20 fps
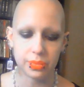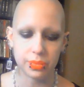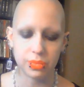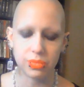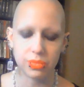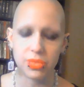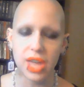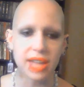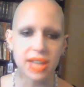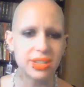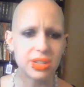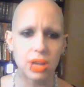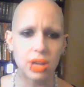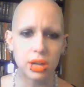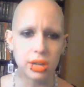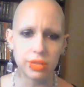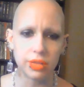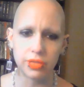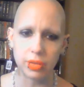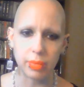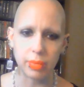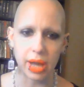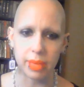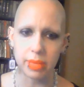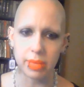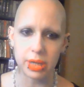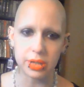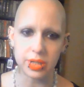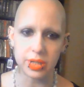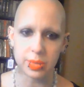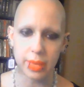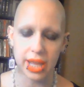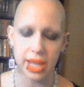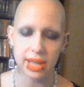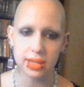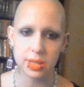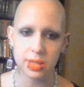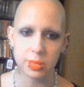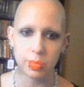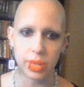That's not good for my mental
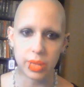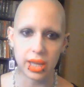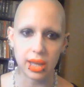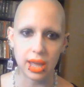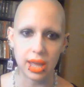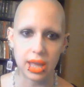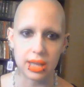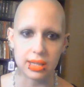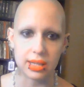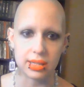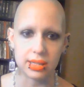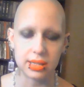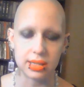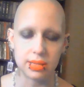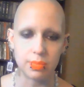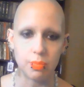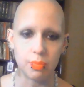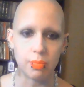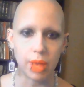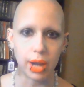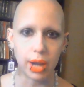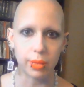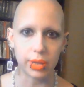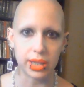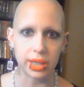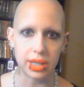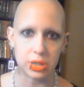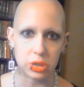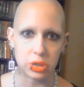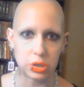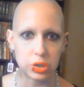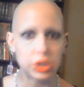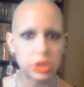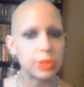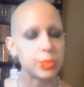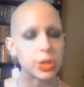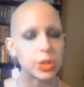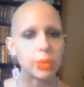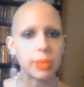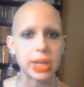space because my
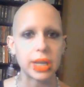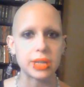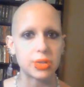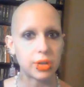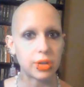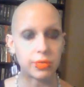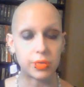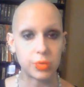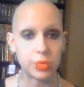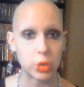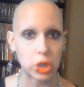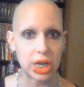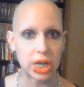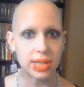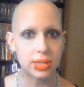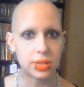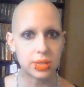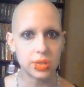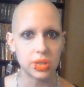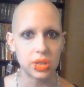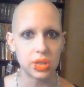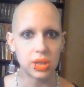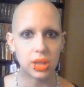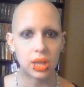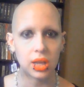relationships are based off of trust.